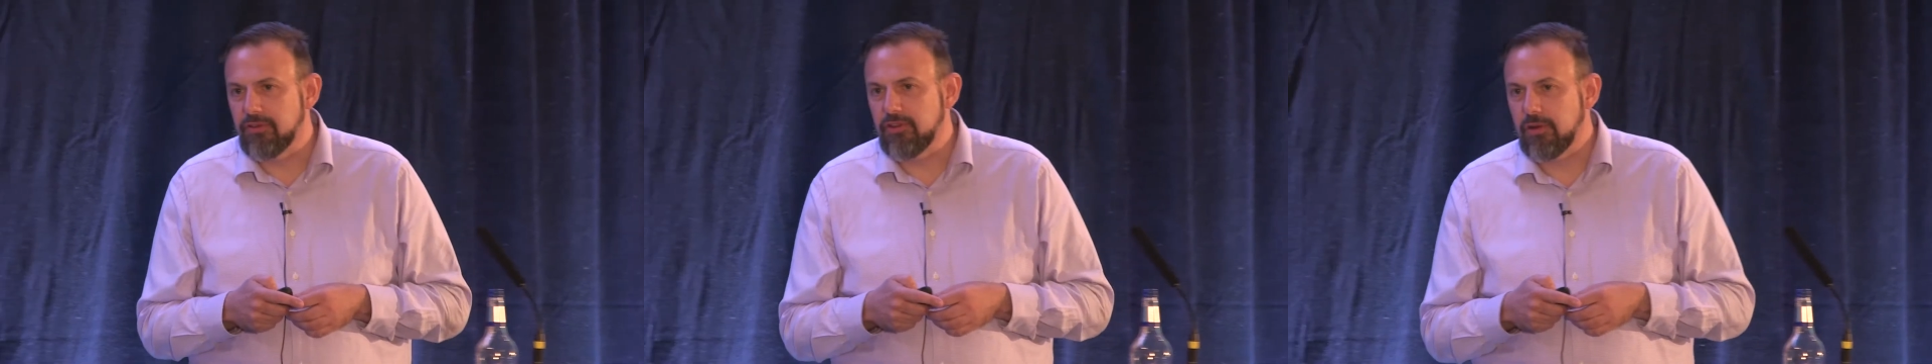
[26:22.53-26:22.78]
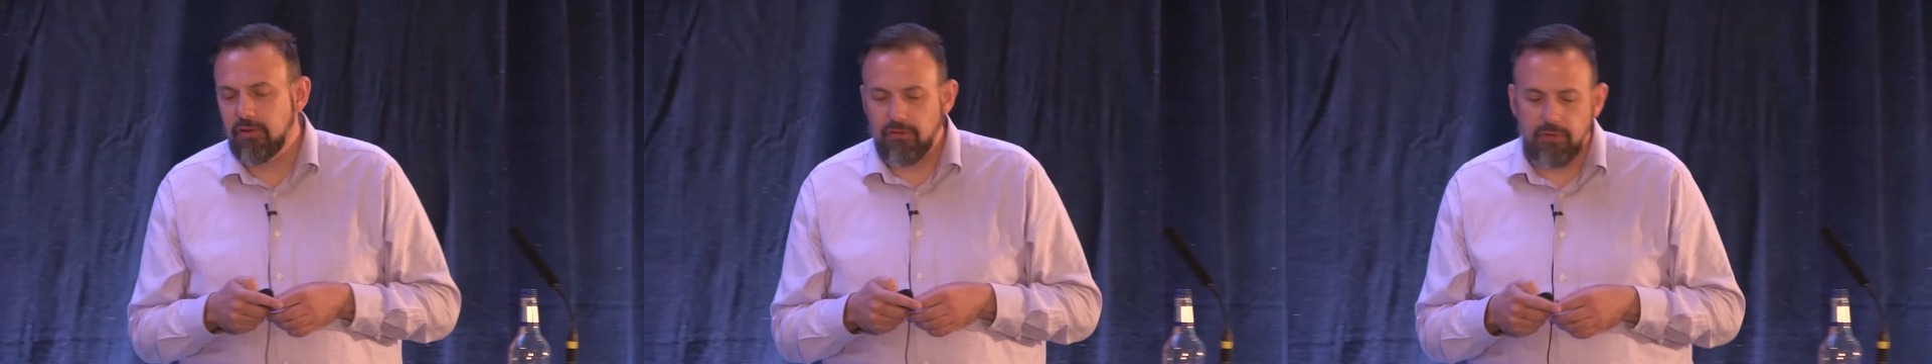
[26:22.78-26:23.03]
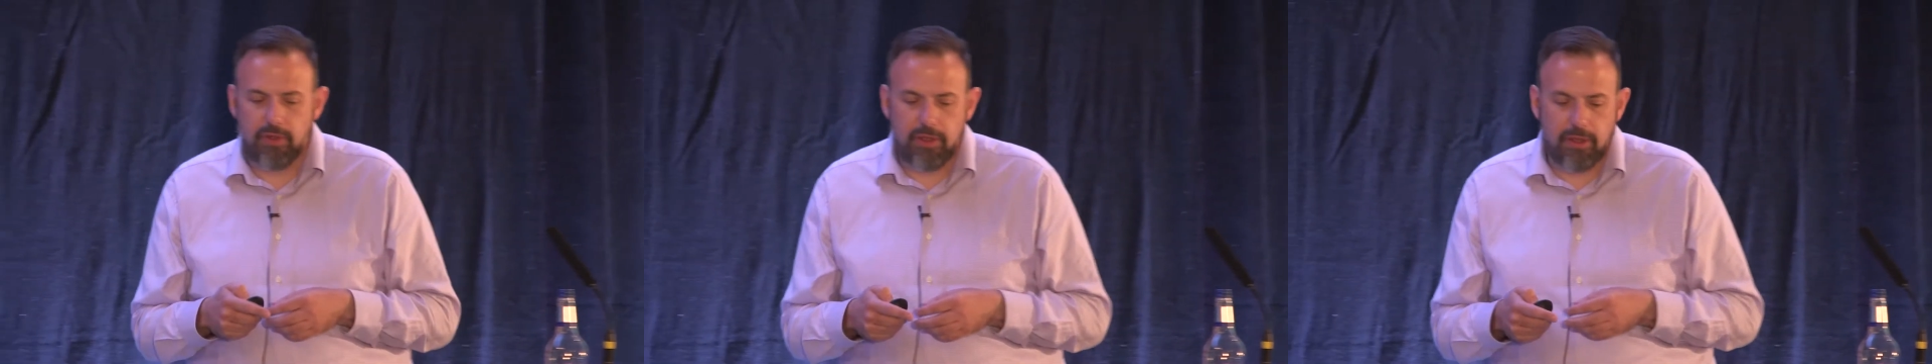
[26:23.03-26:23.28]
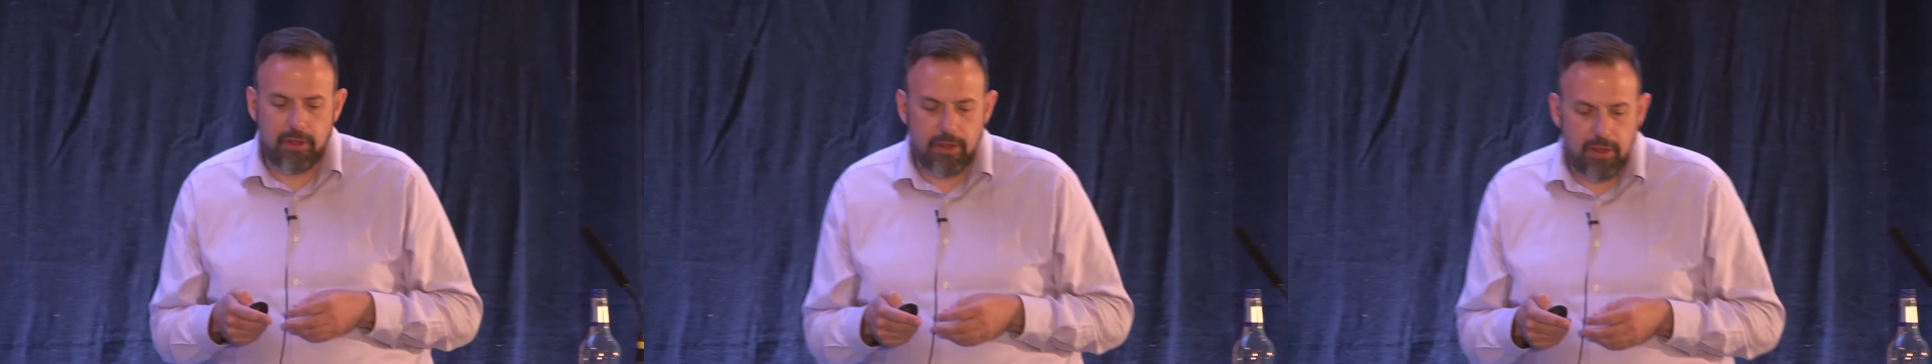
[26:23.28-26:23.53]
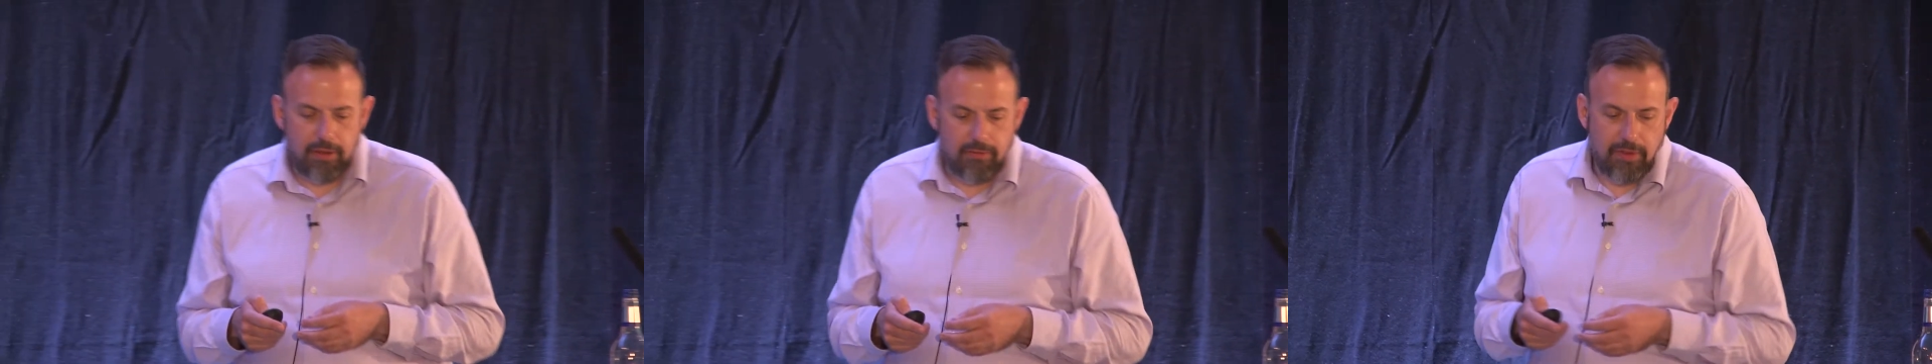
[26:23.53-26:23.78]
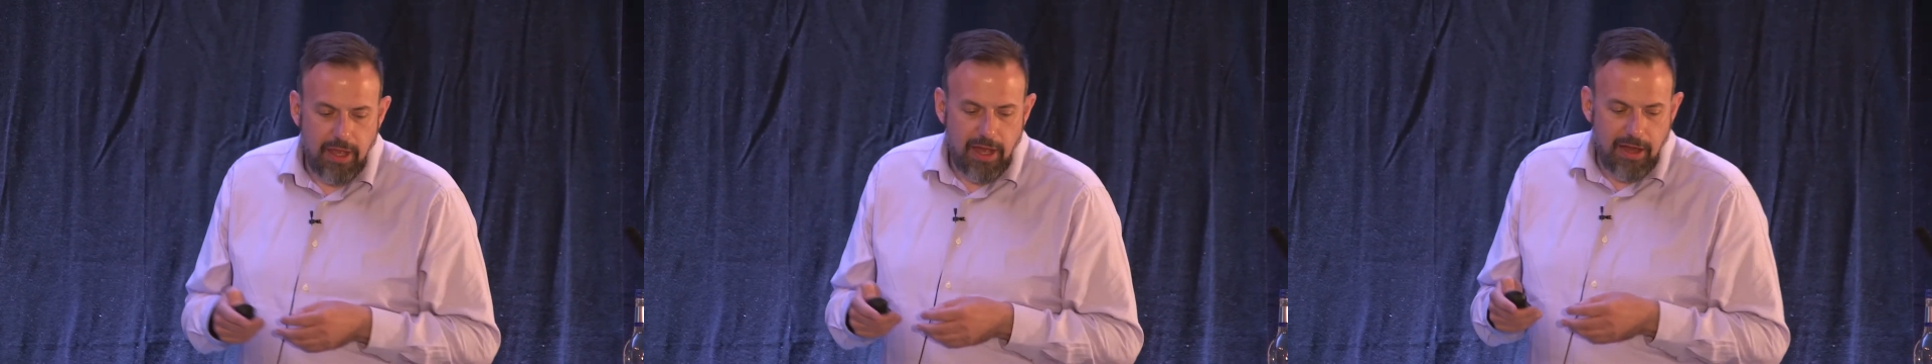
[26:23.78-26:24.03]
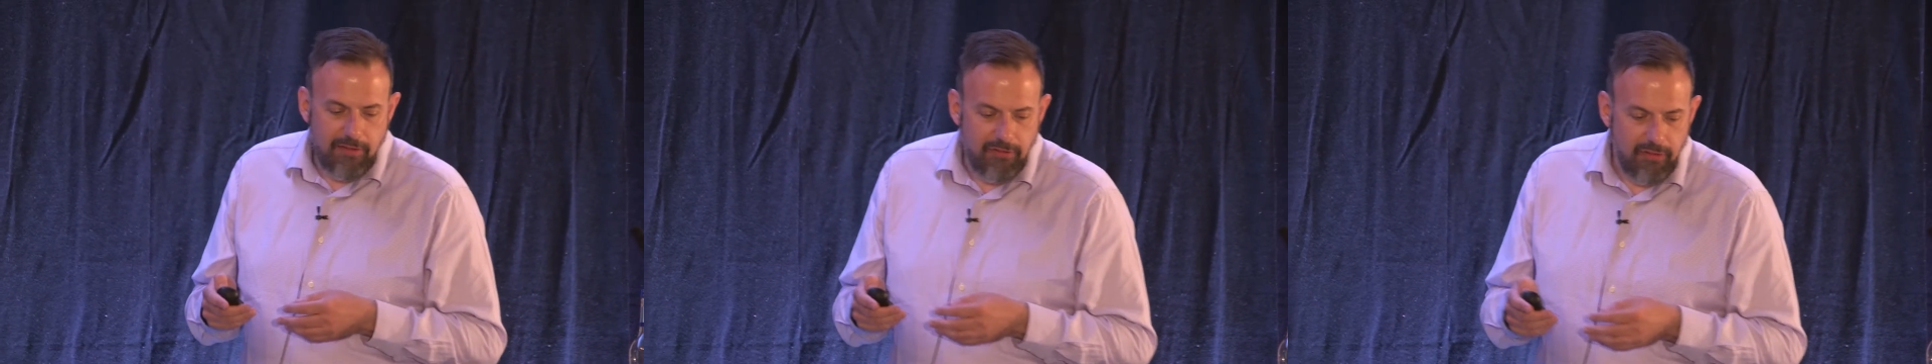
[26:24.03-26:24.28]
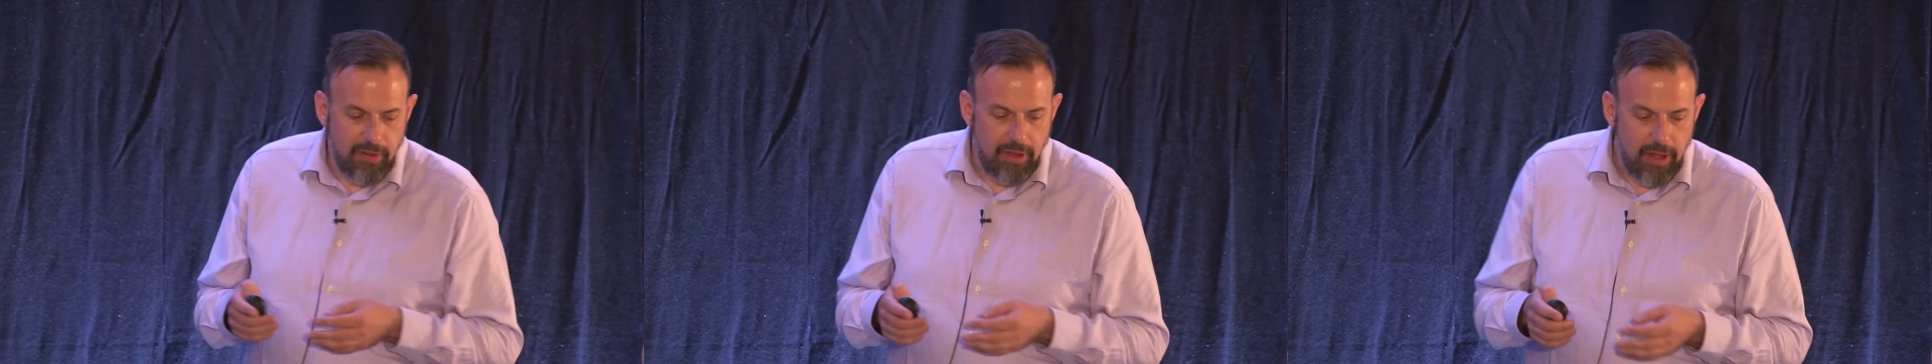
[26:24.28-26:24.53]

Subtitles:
So if we have